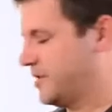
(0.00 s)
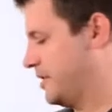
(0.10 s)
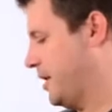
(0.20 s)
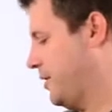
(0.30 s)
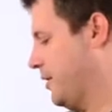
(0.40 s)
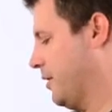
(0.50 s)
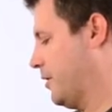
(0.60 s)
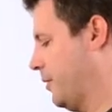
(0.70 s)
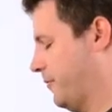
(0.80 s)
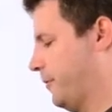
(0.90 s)
we could see, the
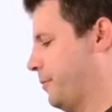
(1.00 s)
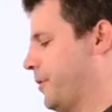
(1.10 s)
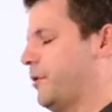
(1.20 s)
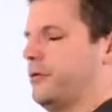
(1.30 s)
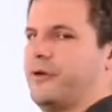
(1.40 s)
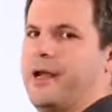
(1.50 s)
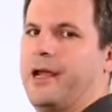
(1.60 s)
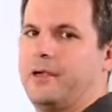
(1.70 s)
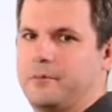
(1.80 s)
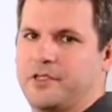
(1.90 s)
comfort mode
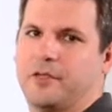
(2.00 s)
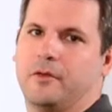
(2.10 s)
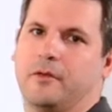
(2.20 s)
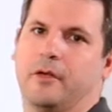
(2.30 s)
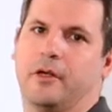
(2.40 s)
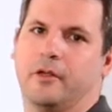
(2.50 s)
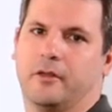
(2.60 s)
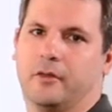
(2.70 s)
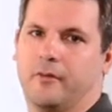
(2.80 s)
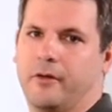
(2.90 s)
helps you
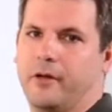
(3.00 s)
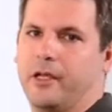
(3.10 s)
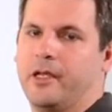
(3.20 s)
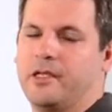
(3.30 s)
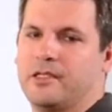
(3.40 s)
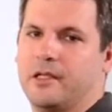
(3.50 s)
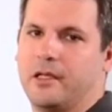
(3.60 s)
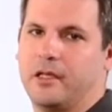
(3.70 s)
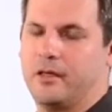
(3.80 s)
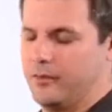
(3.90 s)
to very
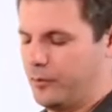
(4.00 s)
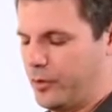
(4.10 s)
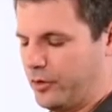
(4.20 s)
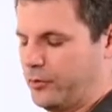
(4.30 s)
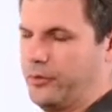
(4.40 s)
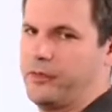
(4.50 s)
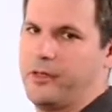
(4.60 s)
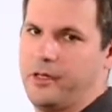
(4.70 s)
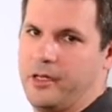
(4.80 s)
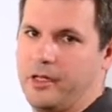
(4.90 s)
easily work
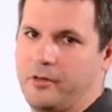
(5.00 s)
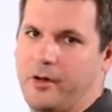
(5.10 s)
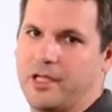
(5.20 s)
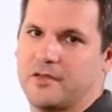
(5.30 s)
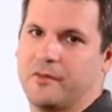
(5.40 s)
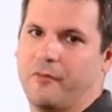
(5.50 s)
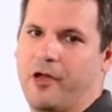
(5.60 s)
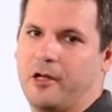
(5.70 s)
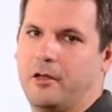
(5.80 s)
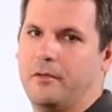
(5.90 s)
with any heat transfer
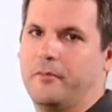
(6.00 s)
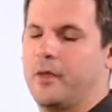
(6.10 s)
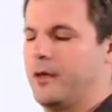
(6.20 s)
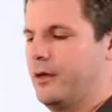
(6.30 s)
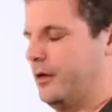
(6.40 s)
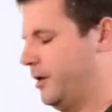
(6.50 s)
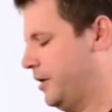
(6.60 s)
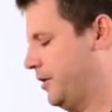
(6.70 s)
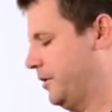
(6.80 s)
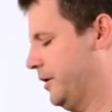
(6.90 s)
vinyl.
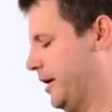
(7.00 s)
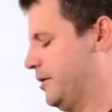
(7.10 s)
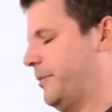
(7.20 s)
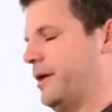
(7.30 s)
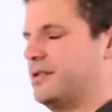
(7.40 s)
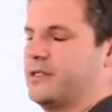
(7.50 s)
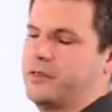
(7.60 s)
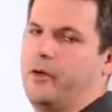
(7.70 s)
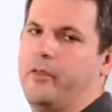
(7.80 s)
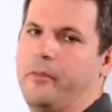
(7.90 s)
The database
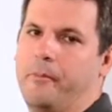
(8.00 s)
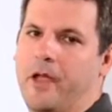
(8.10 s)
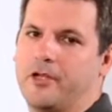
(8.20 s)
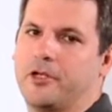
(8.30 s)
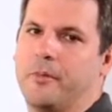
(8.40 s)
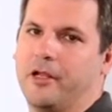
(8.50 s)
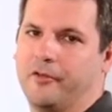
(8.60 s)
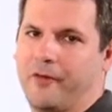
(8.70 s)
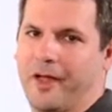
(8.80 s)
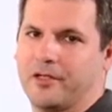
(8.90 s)
has all the major
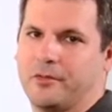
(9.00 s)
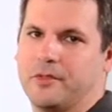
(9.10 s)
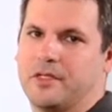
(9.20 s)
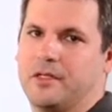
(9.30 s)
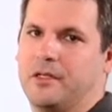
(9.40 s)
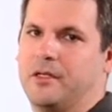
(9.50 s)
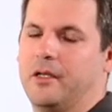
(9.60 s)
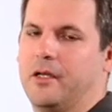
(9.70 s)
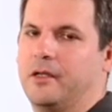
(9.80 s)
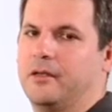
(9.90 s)
manufacturers in it,
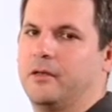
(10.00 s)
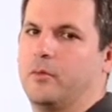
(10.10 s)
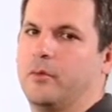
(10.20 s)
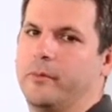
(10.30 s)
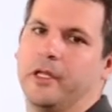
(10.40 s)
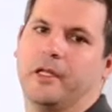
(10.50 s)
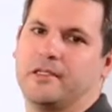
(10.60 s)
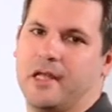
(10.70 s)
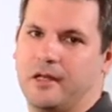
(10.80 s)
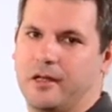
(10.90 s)
and it will be
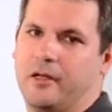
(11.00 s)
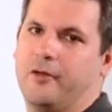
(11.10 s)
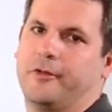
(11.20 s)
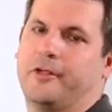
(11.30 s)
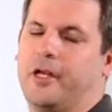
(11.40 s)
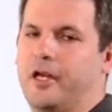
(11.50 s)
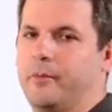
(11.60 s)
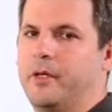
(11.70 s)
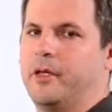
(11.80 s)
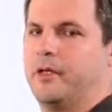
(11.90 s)
extended over
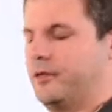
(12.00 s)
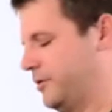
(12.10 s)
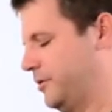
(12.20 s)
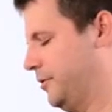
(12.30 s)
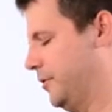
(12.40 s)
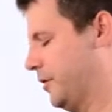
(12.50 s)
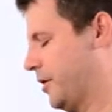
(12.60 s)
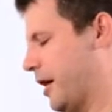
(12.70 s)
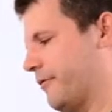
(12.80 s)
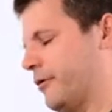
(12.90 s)
time to
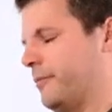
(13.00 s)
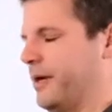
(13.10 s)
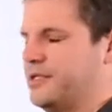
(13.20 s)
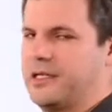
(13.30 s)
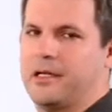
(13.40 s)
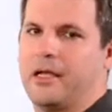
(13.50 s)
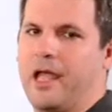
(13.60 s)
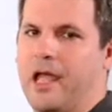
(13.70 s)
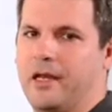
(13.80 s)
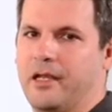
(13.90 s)
cover basically
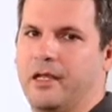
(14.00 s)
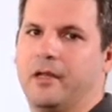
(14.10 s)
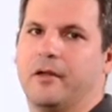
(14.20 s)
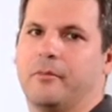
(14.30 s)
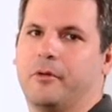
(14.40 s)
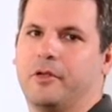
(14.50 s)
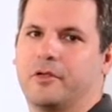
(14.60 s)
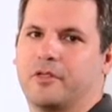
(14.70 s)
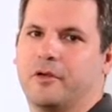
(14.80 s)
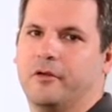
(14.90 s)
any
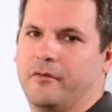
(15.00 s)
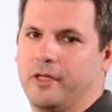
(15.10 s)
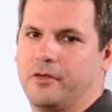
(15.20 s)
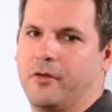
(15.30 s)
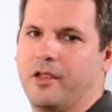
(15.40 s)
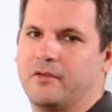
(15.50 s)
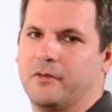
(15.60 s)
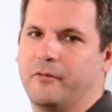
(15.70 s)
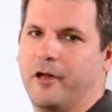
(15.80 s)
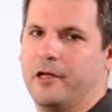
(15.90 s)
producer of heat
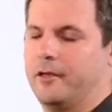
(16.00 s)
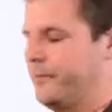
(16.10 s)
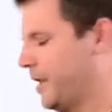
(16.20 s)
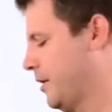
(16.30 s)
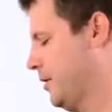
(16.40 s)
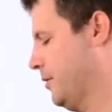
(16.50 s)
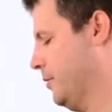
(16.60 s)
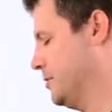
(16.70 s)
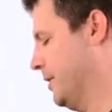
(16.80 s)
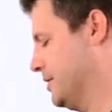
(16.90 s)
transfer vinyl,
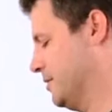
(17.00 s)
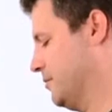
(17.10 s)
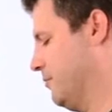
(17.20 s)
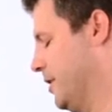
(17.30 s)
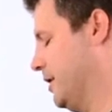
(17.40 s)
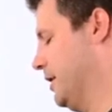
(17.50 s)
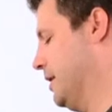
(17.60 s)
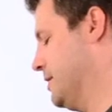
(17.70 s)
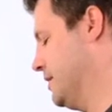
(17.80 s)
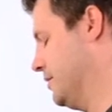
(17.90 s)
which makes it really
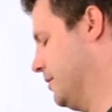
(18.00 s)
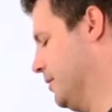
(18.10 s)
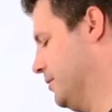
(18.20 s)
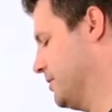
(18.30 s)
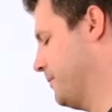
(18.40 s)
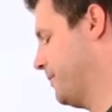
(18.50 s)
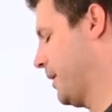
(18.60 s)
easy to use.